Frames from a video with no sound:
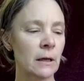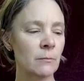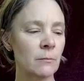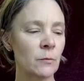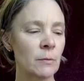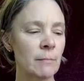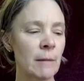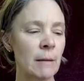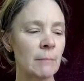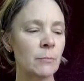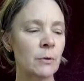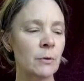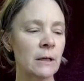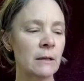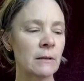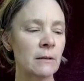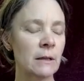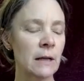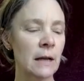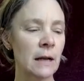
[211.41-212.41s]
I'm
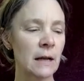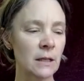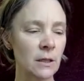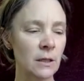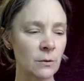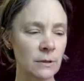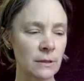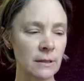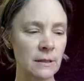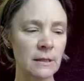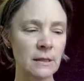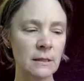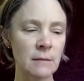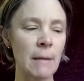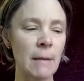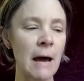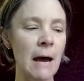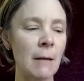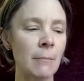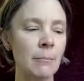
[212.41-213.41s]
remembering that I used this
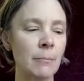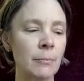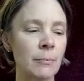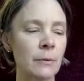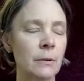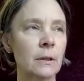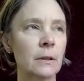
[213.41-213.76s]
map.